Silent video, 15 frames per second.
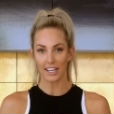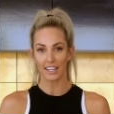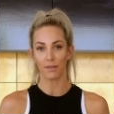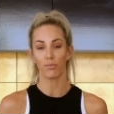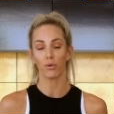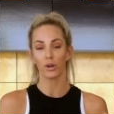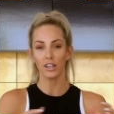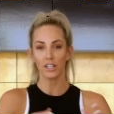and then
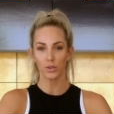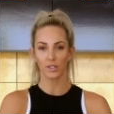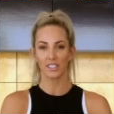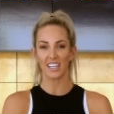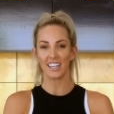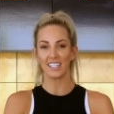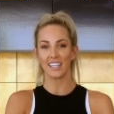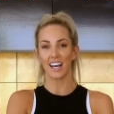put it into a
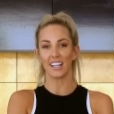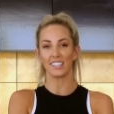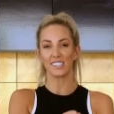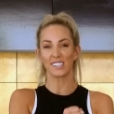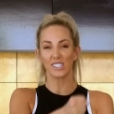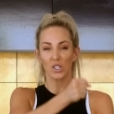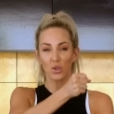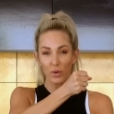tea towel and
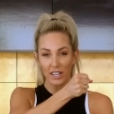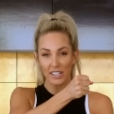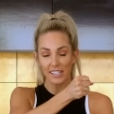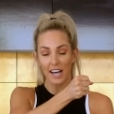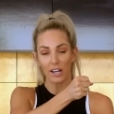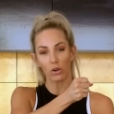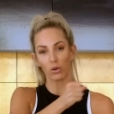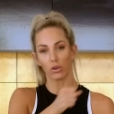squeeze
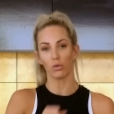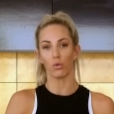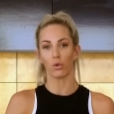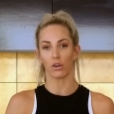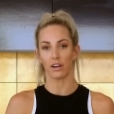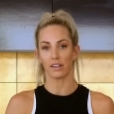out all the water,